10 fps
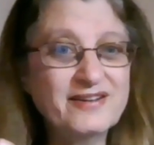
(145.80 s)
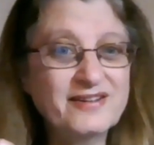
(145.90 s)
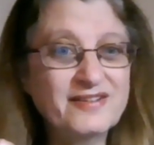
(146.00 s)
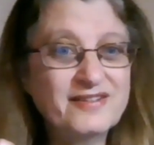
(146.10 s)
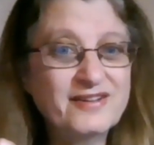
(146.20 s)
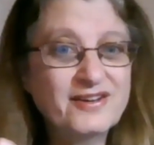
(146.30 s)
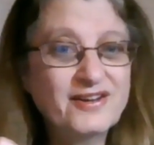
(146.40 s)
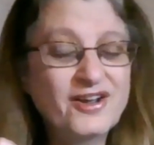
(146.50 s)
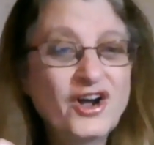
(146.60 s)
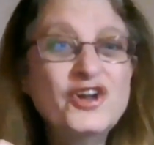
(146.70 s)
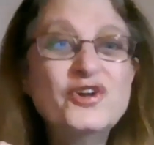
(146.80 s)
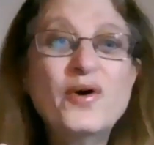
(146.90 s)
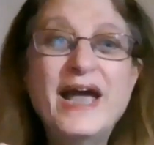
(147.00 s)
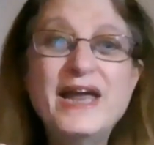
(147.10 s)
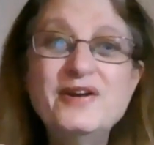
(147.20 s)
Your angels,
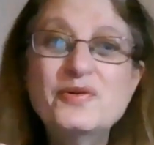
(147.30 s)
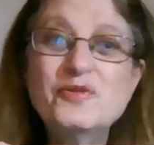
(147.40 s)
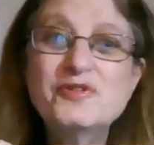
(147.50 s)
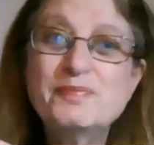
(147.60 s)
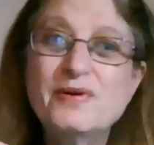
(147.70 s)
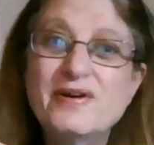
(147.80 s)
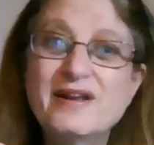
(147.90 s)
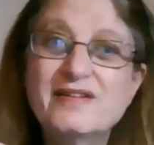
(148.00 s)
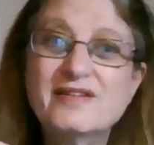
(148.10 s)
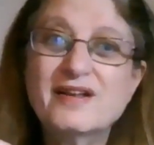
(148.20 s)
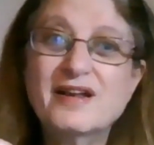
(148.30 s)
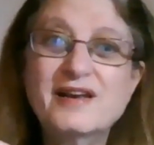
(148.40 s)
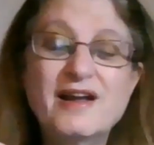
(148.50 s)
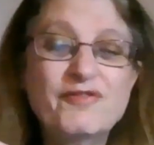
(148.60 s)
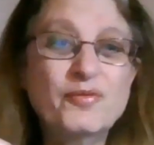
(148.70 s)
spirits, and loved ones
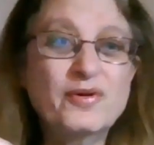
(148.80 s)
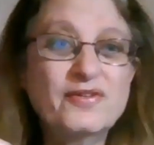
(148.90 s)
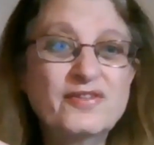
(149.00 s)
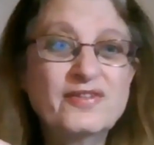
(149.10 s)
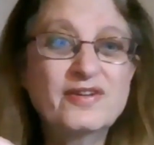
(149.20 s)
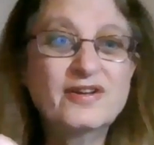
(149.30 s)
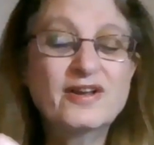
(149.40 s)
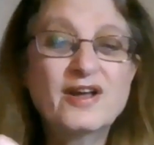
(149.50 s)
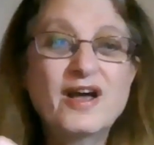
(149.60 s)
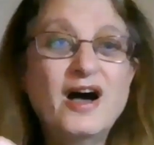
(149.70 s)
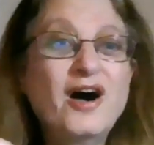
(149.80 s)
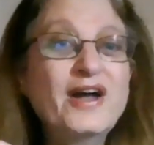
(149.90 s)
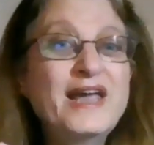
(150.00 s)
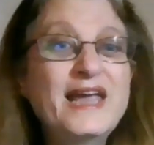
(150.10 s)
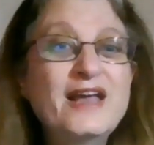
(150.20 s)
are here to show
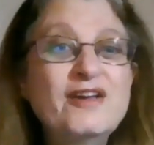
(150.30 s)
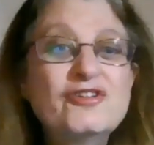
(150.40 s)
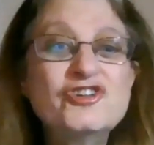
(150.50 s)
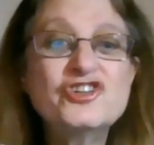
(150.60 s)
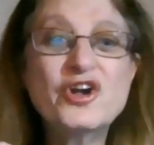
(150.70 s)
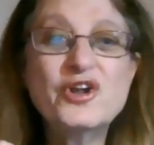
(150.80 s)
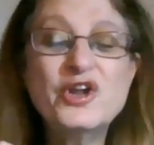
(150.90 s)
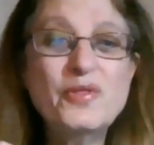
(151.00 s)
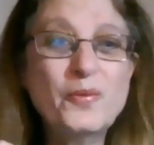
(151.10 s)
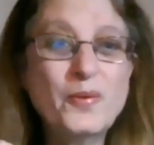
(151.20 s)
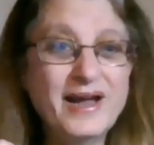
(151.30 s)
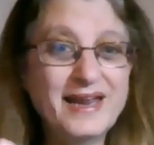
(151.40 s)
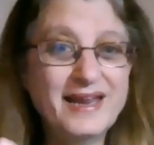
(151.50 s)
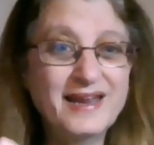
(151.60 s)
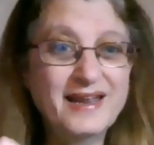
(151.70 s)
you the way.
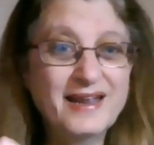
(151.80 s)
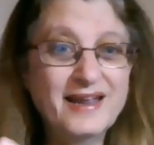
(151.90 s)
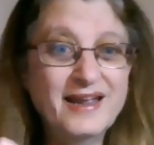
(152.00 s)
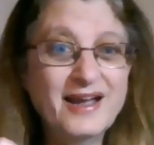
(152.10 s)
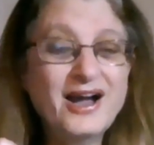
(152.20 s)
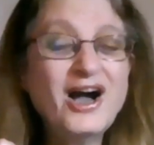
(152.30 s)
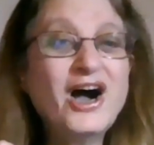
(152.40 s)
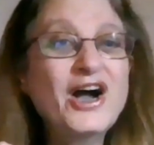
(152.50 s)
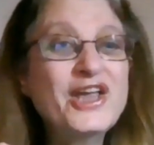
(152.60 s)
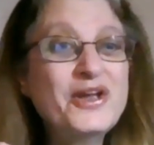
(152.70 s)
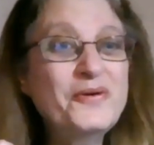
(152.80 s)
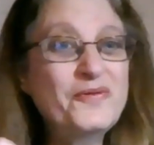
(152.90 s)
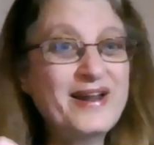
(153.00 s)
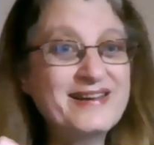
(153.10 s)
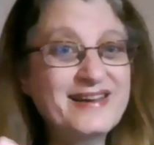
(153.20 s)
Are you ready
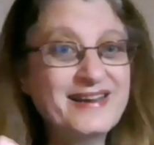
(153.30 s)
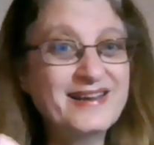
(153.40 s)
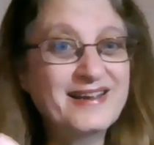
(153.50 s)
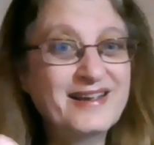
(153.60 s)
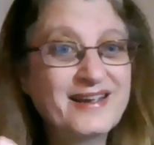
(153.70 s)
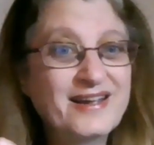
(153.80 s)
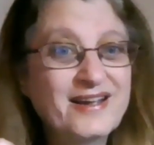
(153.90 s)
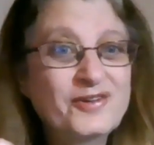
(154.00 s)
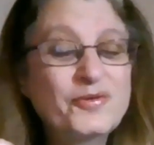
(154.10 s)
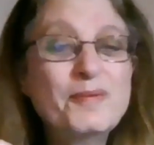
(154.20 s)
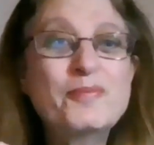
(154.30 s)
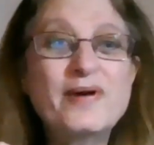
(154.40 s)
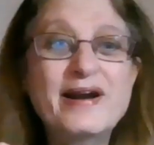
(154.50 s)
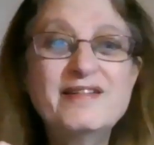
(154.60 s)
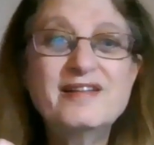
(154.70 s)
to embrace the
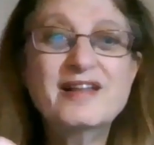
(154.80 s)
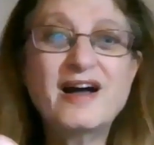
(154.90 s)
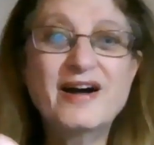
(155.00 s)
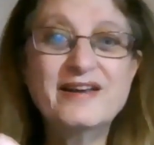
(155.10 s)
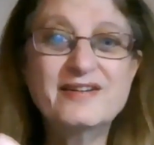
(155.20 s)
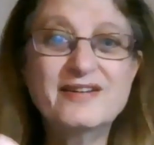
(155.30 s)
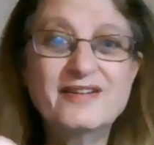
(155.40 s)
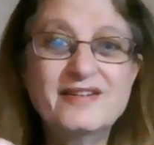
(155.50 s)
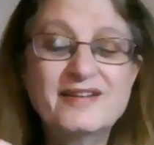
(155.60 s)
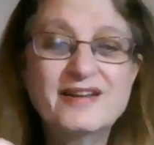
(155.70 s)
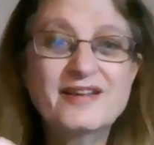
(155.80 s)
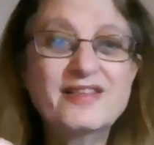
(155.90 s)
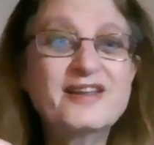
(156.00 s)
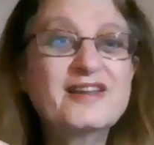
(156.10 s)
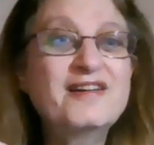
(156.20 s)
guidance that the divine
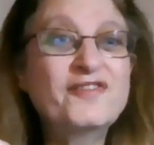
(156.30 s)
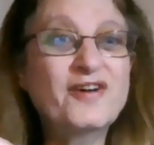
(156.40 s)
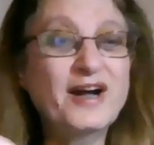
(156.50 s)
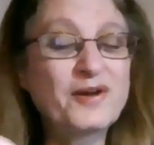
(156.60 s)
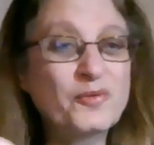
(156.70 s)
wants to show you?